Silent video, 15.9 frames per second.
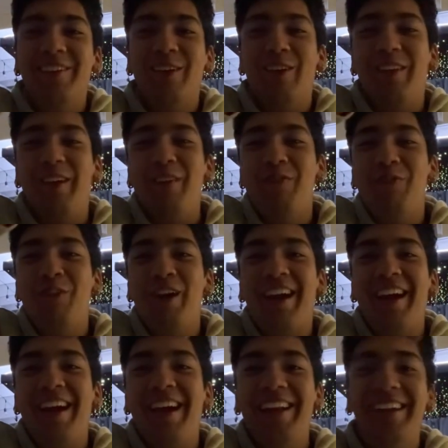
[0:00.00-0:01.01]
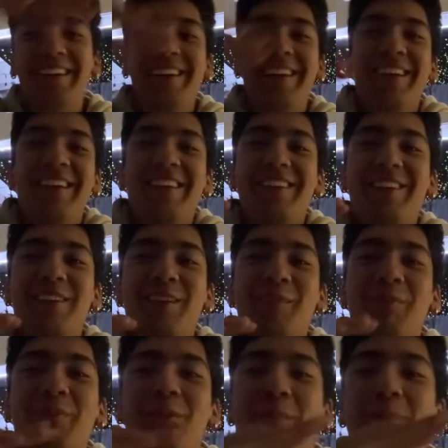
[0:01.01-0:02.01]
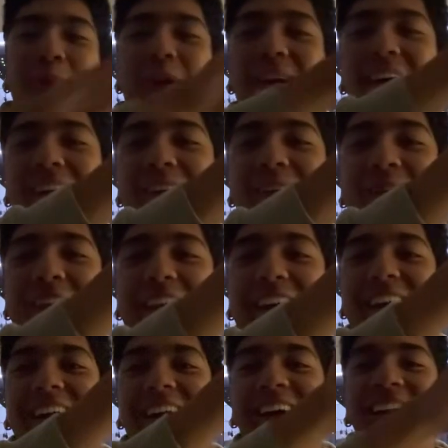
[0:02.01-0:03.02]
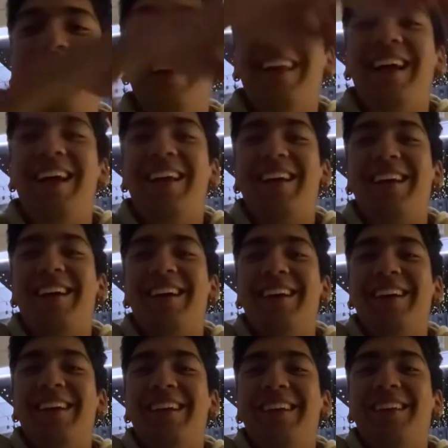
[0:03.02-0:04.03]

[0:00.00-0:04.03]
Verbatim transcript: So they freaking so the the bus over here, like